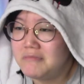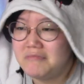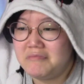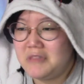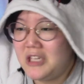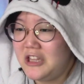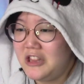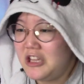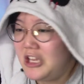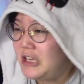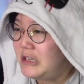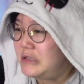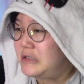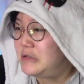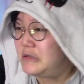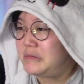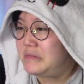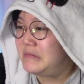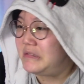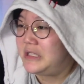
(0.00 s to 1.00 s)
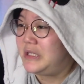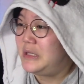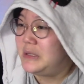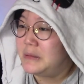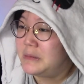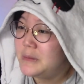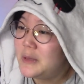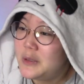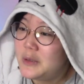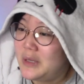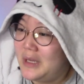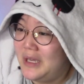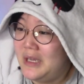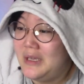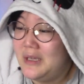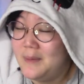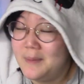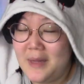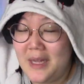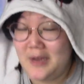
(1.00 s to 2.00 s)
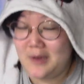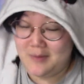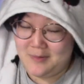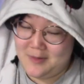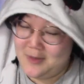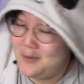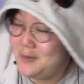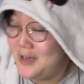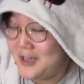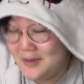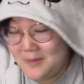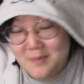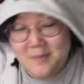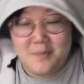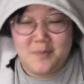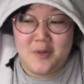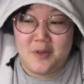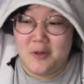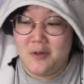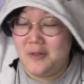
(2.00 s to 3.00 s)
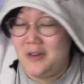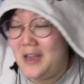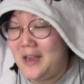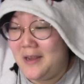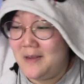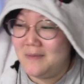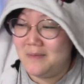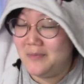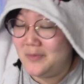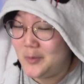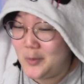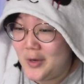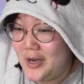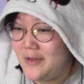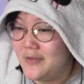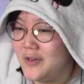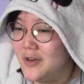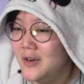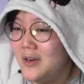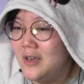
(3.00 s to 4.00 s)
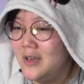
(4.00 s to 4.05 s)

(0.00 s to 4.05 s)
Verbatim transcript: Nothing. Just no. Okay. I'm like, okay, whatever.